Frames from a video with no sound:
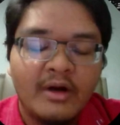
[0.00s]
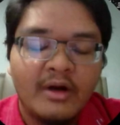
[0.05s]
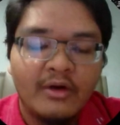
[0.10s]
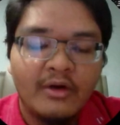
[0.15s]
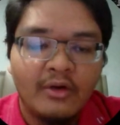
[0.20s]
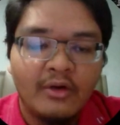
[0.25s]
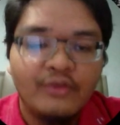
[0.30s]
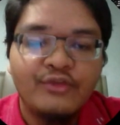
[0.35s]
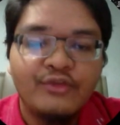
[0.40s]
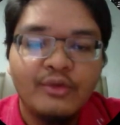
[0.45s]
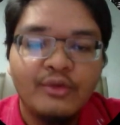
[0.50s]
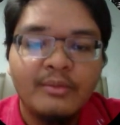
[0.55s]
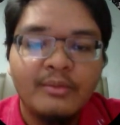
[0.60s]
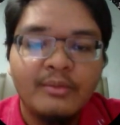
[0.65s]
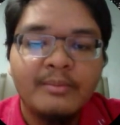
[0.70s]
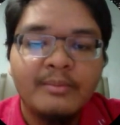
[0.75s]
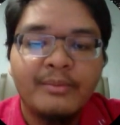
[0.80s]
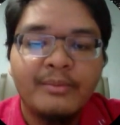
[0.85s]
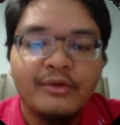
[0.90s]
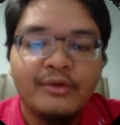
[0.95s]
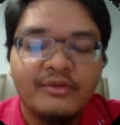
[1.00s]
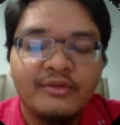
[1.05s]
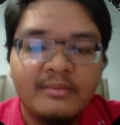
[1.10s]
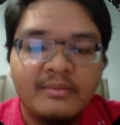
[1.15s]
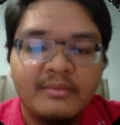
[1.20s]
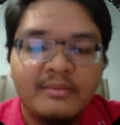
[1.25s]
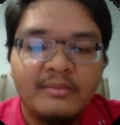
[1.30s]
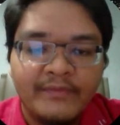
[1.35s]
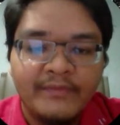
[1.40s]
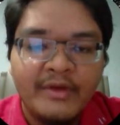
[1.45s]
are also
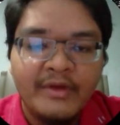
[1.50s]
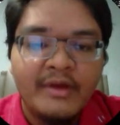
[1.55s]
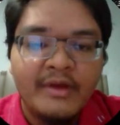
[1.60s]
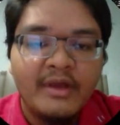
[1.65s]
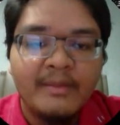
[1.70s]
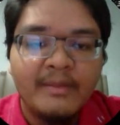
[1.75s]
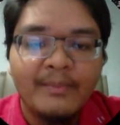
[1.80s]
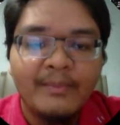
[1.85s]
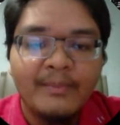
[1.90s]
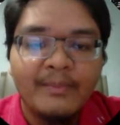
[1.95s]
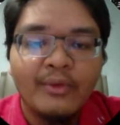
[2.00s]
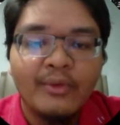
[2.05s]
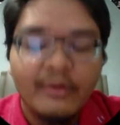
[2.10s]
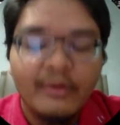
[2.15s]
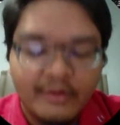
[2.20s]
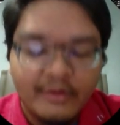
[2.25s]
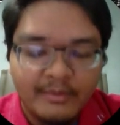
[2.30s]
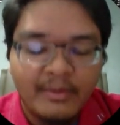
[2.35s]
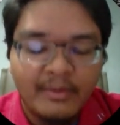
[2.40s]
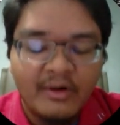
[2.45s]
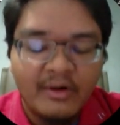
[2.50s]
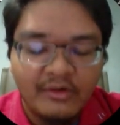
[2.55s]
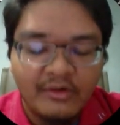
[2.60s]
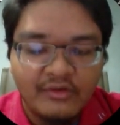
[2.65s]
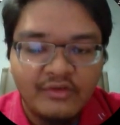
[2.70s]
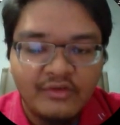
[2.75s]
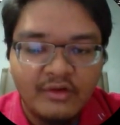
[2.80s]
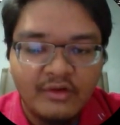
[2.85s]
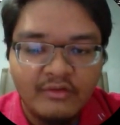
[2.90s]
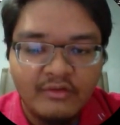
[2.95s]
important
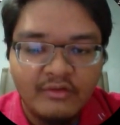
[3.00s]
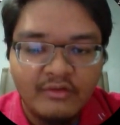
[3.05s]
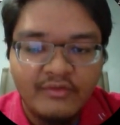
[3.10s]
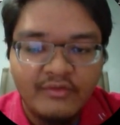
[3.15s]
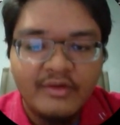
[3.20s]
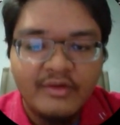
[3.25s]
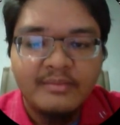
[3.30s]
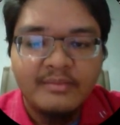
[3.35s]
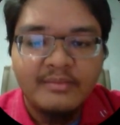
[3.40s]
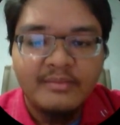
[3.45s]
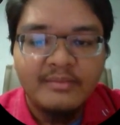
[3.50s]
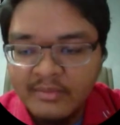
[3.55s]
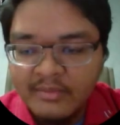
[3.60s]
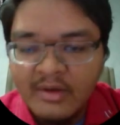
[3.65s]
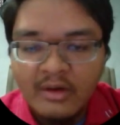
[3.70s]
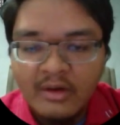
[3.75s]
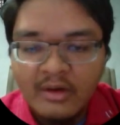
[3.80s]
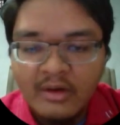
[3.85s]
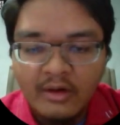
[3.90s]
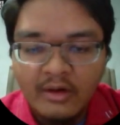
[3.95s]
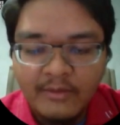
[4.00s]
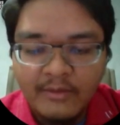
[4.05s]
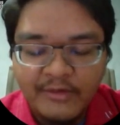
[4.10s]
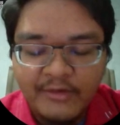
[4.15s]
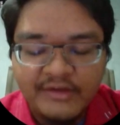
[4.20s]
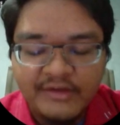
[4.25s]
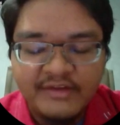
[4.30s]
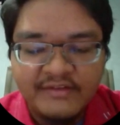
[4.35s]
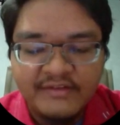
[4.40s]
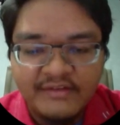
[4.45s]
parts of
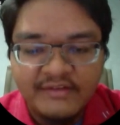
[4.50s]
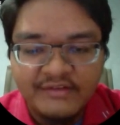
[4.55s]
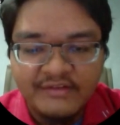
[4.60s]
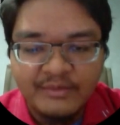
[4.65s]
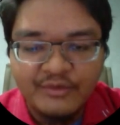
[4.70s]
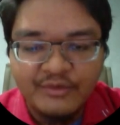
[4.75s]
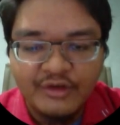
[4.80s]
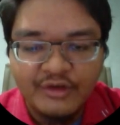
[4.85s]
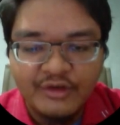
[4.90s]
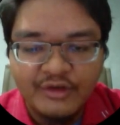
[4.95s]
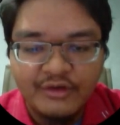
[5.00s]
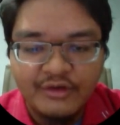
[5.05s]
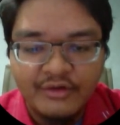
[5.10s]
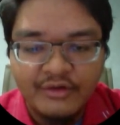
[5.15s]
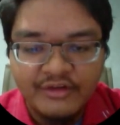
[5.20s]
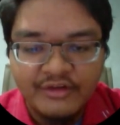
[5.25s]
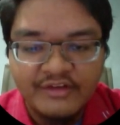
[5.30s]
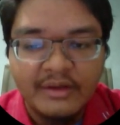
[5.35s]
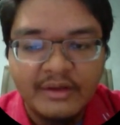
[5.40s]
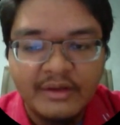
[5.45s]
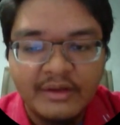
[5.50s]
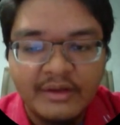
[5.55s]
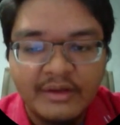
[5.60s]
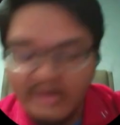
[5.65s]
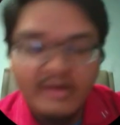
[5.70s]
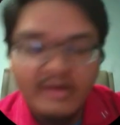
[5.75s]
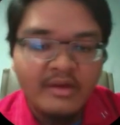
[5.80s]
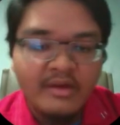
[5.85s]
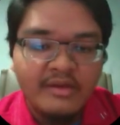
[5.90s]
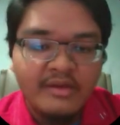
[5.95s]
operating system security.
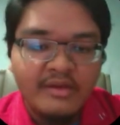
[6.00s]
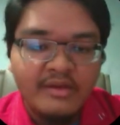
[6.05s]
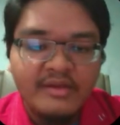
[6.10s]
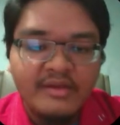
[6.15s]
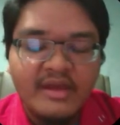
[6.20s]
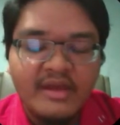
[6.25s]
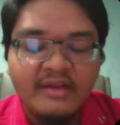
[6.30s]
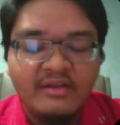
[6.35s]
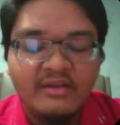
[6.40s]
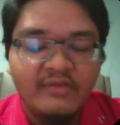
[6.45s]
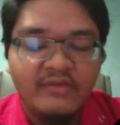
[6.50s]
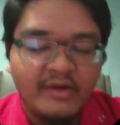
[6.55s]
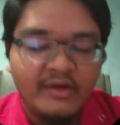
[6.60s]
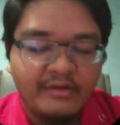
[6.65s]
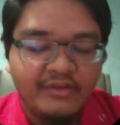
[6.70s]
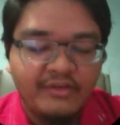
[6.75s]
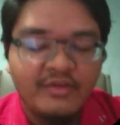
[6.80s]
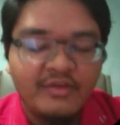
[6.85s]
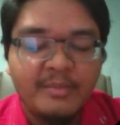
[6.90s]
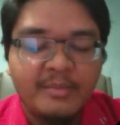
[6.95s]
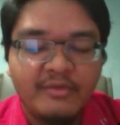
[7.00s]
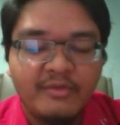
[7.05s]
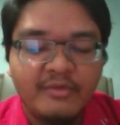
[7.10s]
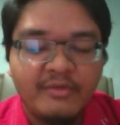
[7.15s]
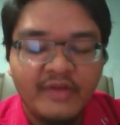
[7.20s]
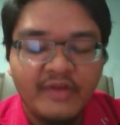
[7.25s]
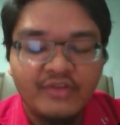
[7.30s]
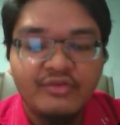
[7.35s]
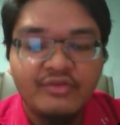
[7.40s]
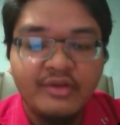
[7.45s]
The antivirus
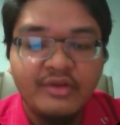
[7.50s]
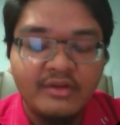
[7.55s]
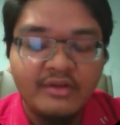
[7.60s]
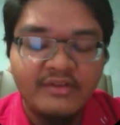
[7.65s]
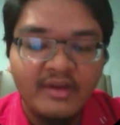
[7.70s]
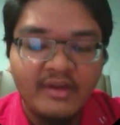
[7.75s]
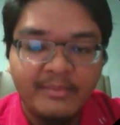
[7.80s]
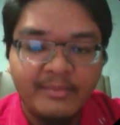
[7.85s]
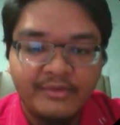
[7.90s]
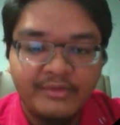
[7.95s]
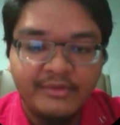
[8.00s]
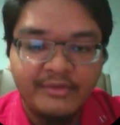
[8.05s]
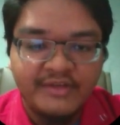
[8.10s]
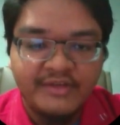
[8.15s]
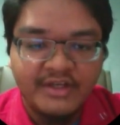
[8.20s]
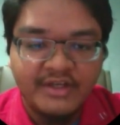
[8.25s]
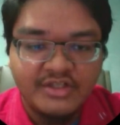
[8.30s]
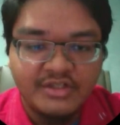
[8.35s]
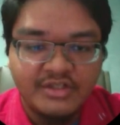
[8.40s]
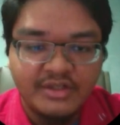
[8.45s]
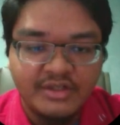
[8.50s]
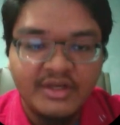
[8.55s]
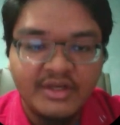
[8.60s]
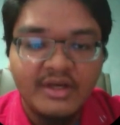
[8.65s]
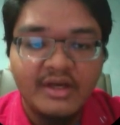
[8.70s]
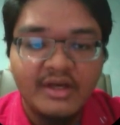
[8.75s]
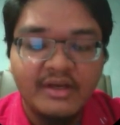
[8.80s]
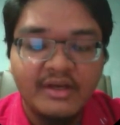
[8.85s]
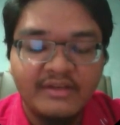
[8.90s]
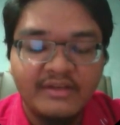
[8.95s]
provides real-time protection
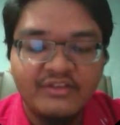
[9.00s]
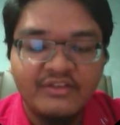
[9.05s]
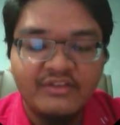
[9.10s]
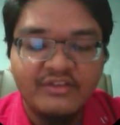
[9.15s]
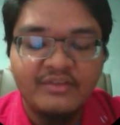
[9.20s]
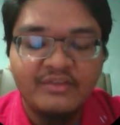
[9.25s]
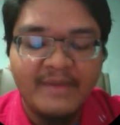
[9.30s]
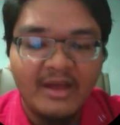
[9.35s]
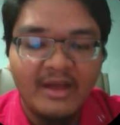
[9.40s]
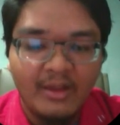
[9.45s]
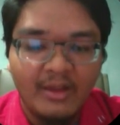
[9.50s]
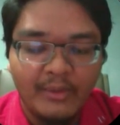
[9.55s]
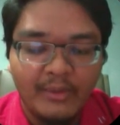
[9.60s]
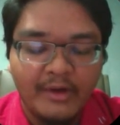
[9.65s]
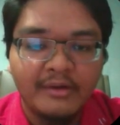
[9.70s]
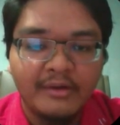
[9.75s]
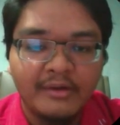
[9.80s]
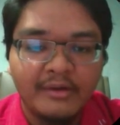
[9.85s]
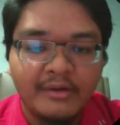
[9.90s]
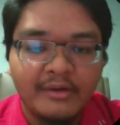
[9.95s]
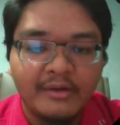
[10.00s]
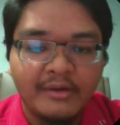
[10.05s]
against malware,